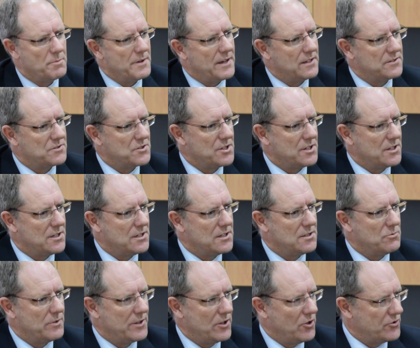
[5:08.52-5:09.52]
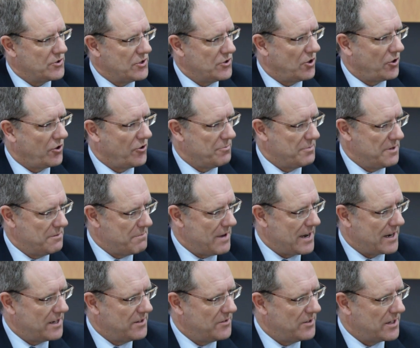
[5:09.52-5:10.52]
about with the Aussie dollar, the Big
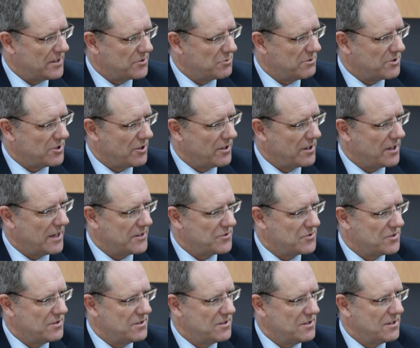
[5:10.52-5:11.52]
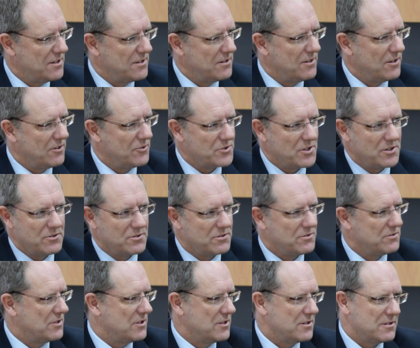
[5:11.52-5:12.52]
Mac Index, which I think has the Aussie
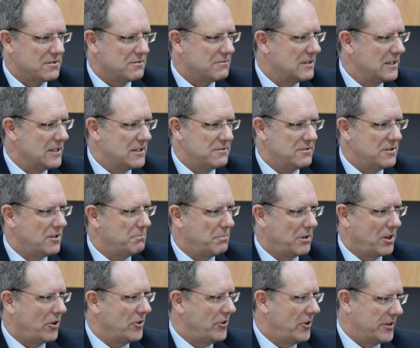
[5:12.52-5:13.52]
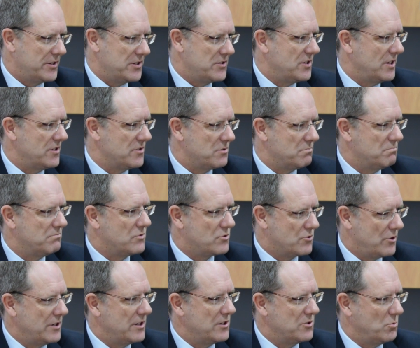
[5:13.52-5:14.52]
at below 90 cents
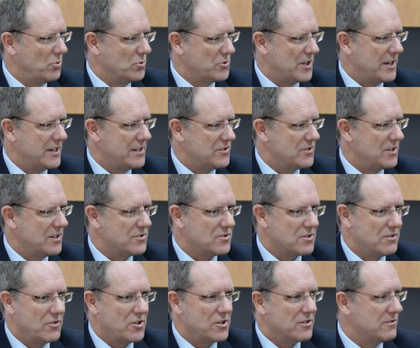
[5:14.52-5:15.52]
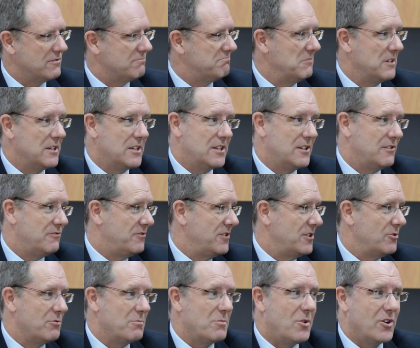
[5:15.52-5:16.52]
trending towards 80 cents. Have you got a
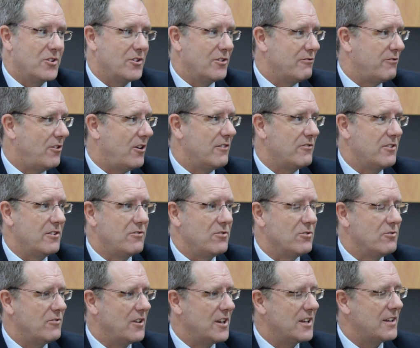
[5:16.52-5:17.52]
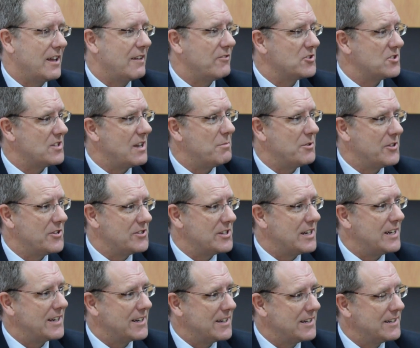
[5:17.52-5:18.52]
figure in mind on a five-year view if you had to have a stab in the
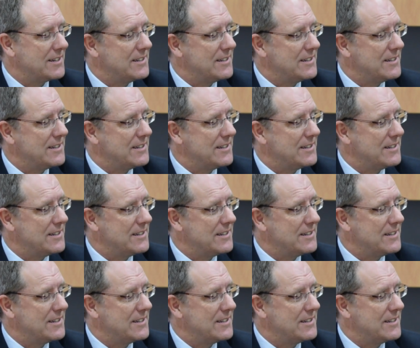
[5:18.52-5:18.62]
dark?